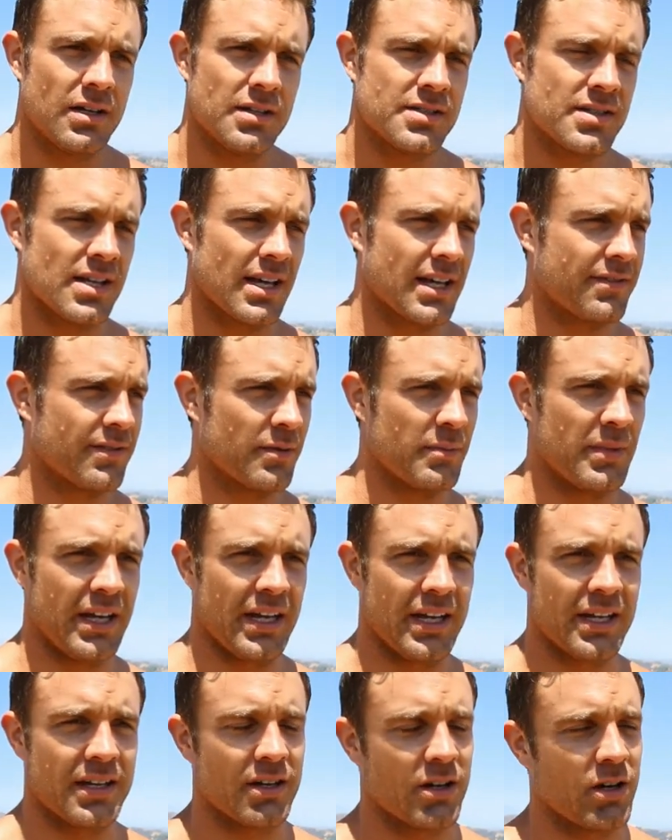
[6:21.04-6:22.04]
It's like for
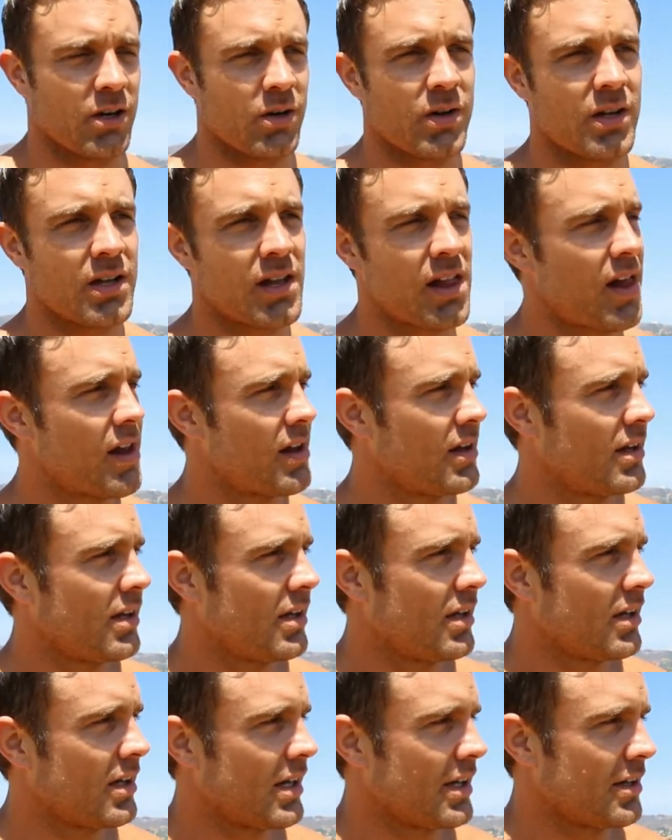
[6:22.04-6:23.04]
me, you know,
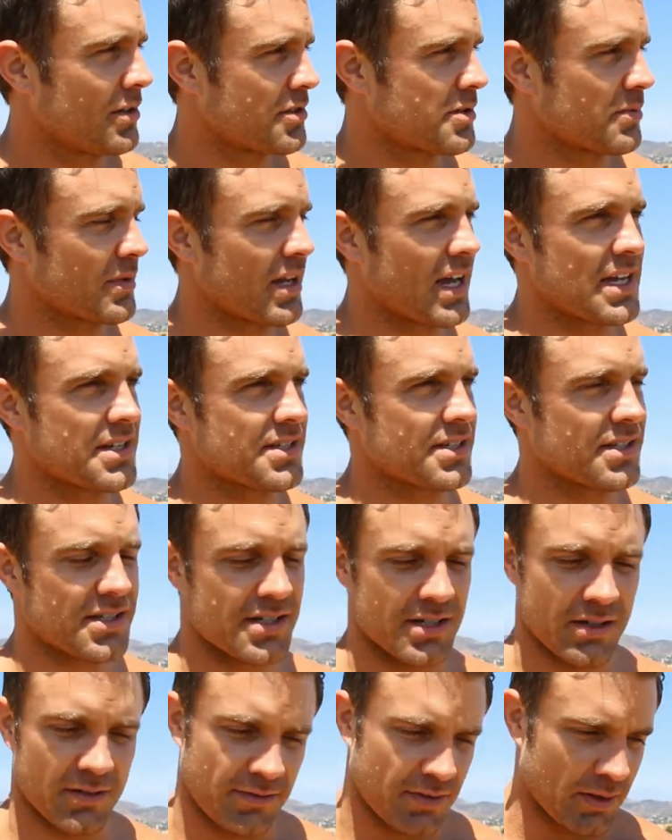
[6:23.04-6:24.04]
I know some guys that
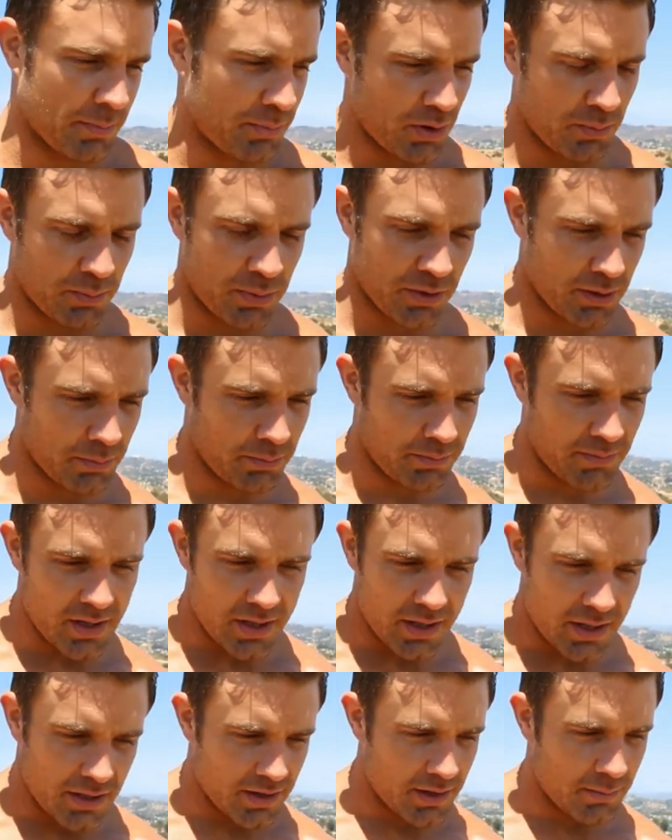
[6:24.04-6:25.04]
still flip open
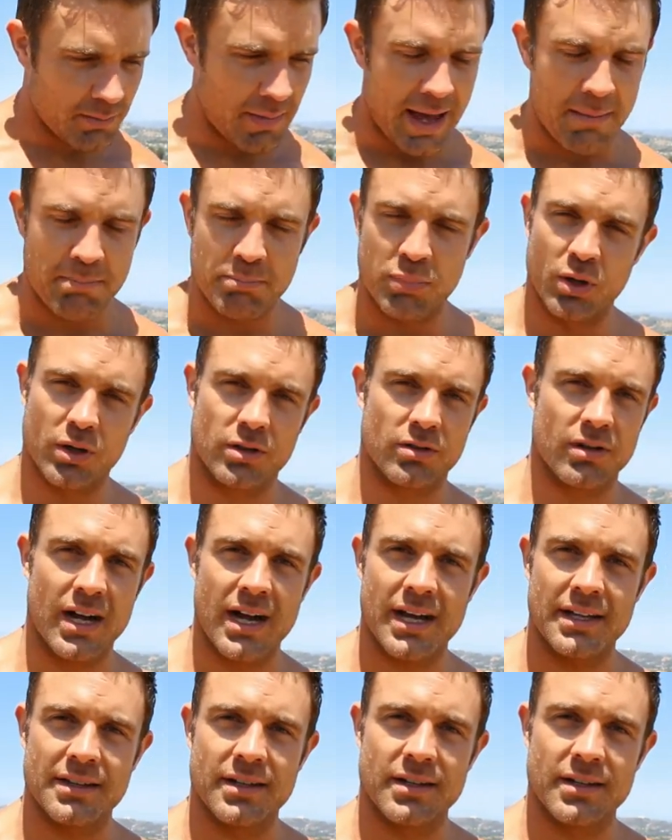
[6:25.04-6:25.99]
the map book, right?